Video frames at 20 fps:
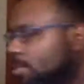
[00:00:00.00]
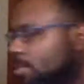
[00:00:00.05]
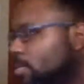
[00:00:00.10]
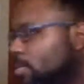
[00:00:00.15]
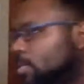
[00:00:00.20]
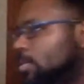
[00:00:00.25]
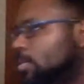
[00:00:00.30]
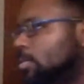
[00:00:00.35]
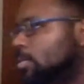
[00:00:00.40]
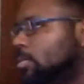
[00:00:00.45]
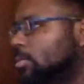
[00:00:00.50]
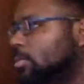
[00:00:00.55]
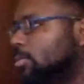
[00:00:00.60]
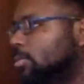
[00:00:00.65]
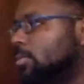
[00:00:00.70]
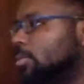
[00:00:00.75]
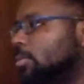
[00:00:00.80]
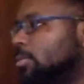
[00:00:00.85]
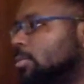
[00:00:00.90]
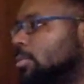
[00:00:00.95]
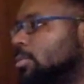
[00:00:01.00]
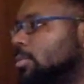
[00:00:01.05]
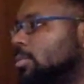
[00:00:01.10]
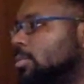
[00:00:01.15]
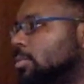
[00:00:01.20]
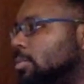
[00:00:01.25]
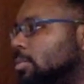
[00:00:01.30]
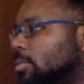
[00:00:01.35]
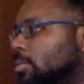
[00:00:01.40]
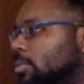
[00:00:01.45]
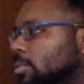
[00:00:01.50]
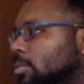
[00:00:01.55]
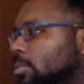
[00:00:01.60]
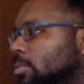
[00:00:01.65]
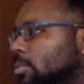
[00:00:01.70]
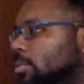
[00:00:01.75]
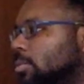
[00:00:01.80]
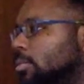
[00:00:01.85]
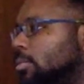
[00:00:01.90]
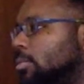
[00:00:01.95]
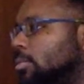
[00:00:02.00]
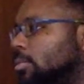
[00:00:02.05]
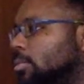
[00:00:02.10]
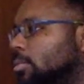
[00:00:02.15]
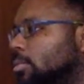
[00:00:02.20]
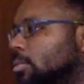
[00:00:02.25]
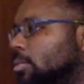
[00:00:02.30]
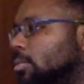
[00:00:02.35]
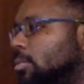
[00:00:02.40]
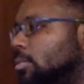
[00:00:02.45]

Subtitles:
No words are spoken by the person on screen.